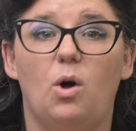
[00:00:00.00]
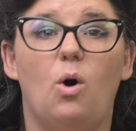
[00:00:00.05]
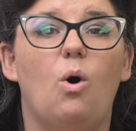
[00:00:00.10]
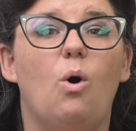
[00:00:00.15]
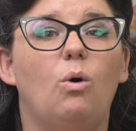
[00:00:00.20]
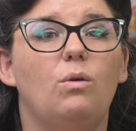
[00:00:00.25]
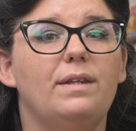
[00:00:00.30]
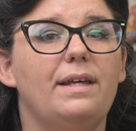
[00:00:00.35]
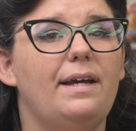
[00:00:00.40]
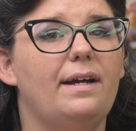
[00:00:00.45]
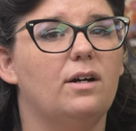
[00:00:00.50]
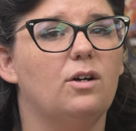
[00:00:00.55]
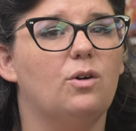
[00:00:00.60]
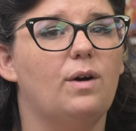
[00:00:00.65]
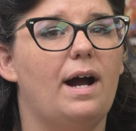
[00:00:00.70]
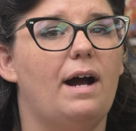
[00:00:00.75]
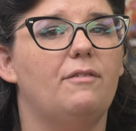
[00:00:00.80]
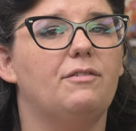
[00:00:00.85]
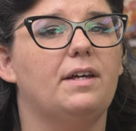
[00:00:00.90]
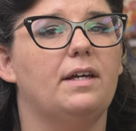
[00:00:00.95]
Only
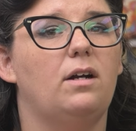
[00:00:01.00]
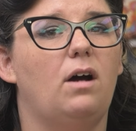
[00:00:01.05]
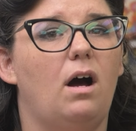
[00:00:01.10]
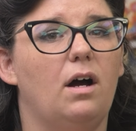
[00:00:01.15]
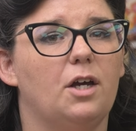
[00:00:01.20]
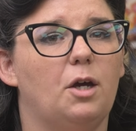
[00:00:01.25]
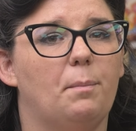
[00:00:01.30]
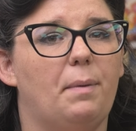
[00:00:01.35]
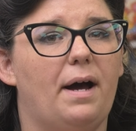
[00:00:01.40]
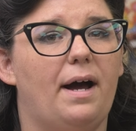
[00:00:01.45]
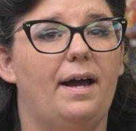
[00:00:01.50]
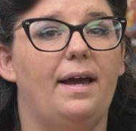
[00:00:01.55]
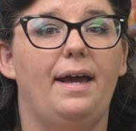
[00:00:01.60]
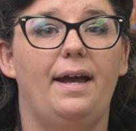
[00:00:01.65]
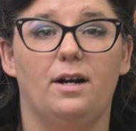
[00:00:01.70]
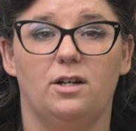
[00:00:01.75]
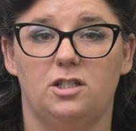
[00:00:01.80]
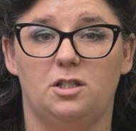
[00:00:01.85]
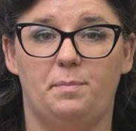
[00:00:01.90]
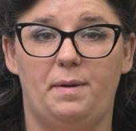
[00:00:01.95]
aircraft can occupy
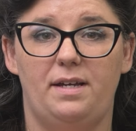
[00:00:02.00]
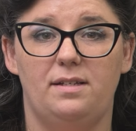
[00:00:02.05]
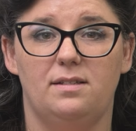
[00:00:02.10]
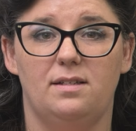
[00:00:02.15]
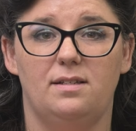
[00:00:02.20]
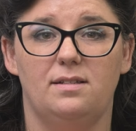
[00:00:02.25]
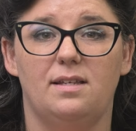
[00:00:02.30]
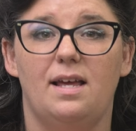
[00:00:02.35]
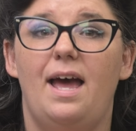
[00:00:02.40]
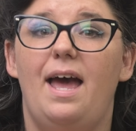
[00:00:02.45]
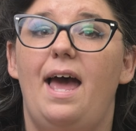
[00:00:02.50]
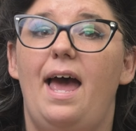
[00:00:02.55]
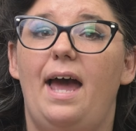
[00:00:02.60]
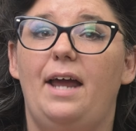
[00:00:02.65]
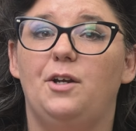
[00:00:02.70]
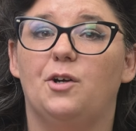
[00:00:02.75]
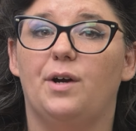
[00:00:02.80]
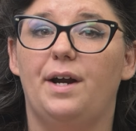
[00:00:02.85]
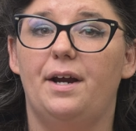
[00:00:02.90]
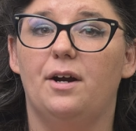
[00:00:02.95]
airspaces,
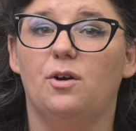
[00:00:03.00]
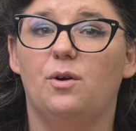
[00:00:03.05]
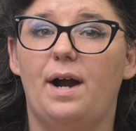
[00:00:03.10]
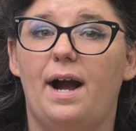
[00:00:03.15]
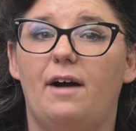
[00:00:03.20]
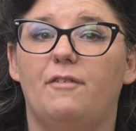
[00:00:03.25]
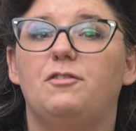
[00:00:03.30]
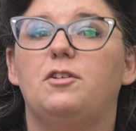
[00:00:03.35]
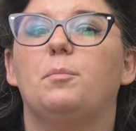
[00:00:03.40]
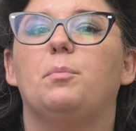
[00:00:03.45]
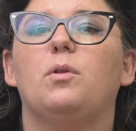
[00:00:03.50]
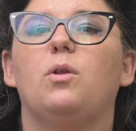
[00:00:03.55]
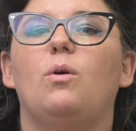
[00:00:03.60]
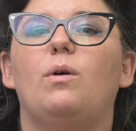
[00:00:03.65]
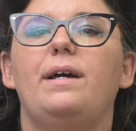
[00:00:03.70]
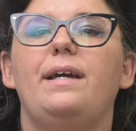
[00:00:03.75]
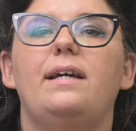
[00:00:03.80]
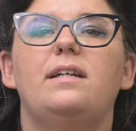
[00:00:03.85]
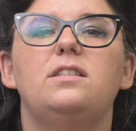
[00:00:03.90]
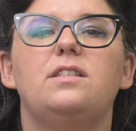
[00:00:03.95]
and your aircraft
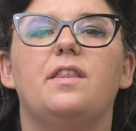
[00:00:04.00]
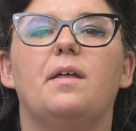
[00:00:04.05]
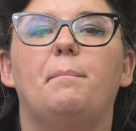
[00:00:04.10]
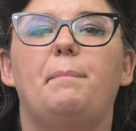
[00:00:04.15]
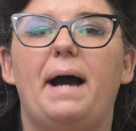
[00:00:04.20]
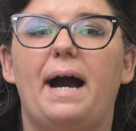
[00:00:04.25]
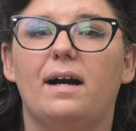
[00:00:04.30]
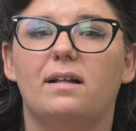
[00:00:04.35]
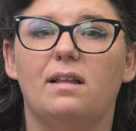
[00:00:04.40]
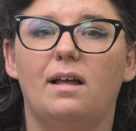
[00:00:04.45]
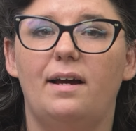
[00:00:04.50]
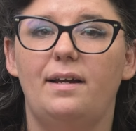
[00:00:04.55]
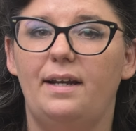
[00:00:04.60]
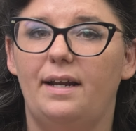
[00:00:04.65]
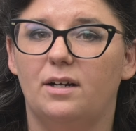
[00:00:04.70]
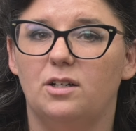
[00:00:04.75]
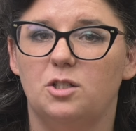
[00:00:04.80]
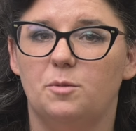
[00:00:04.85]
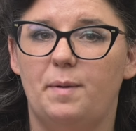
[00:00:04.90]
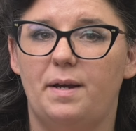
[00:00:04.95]
deploy into the backline
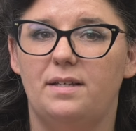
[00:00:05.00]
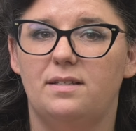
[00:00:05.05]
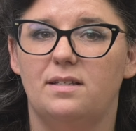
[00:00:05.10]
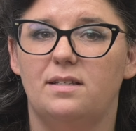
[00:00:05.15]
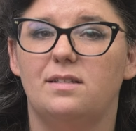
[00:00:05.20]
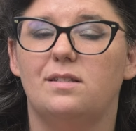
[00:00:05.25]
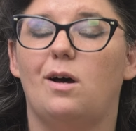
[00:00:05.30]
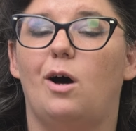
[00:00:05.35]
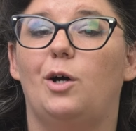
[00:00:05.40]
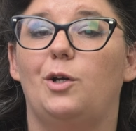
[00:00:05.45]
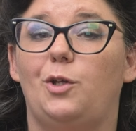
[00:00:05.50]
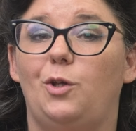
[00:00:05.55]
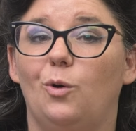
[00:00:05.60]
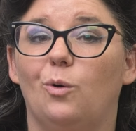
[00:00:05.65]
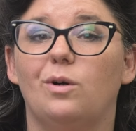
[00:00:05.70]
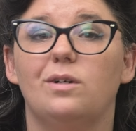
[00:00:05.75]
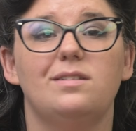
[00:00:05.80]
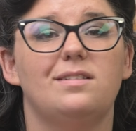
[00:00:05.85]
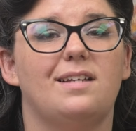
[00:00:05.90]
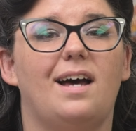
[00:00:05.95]
airspaces on
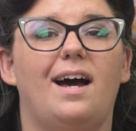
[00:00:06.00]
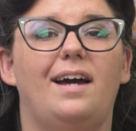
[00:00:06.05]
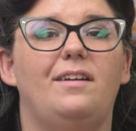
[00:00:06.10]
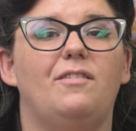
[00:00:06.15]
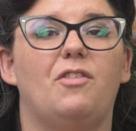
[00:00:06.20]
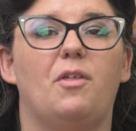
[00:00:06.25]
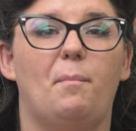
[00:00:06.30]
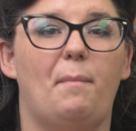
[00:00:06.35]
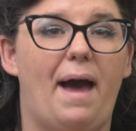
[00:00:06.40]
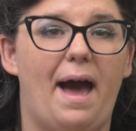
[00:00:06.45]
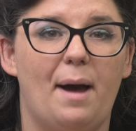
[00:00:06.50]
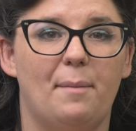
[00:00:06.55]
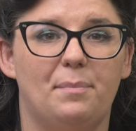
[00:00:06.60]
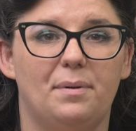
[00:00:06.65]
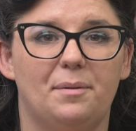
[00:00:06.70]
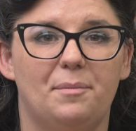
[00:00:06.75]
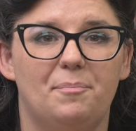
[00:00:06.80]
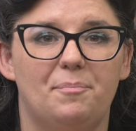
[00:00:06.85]
your side of the map.